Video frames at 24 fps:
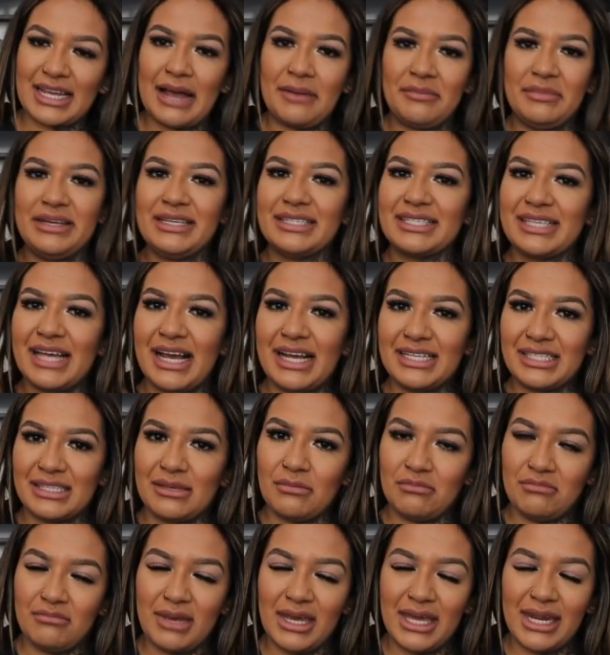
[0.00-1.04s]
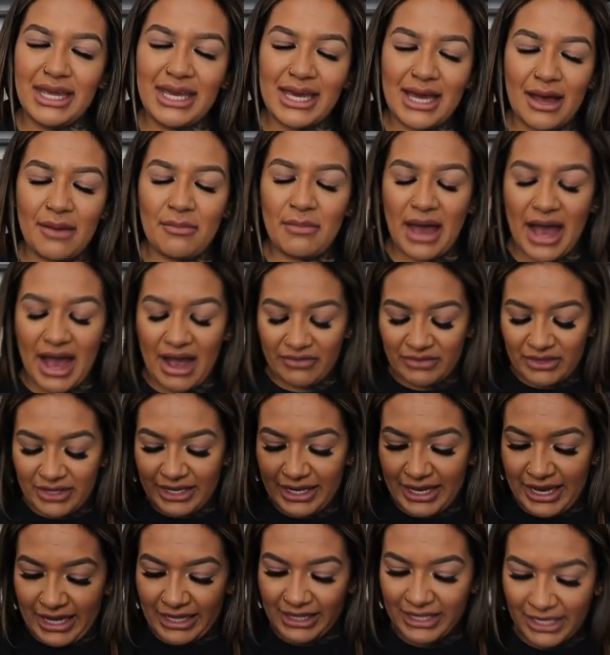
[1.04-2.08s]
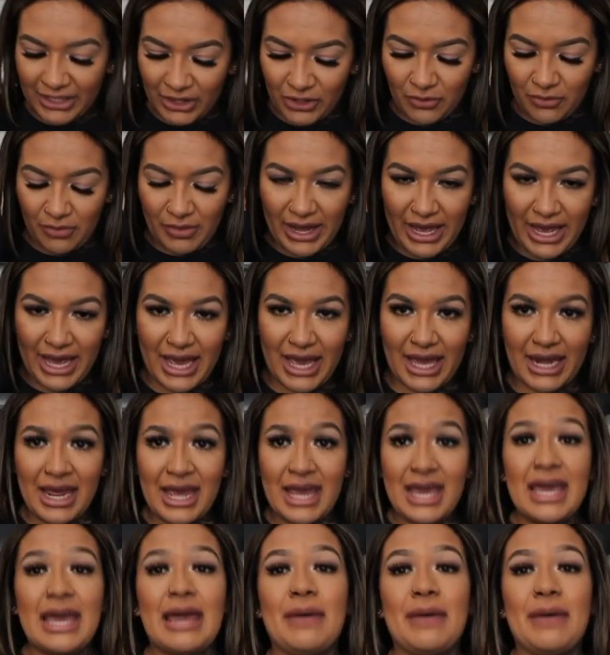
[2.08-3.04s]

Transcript: I'm a size medium. I have to get that through my head.